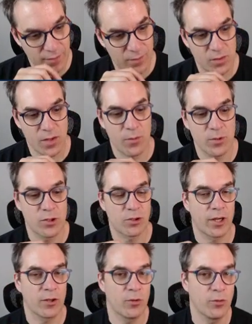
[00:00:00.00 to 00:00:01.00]
so I was
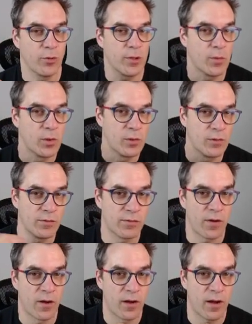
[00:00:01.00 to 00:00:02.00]
trying to
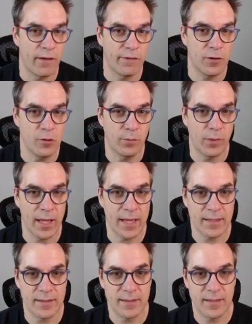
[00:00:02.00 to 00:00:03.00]
remove a few
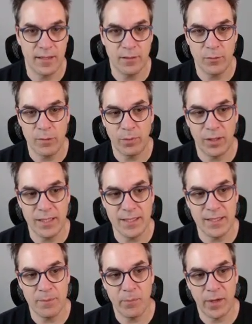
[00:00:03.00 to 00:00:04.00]
planks and replace
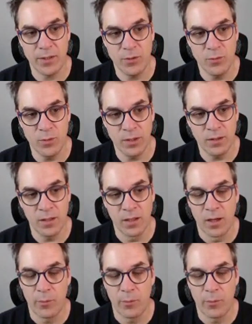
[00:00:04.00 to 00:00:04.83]
them by new one.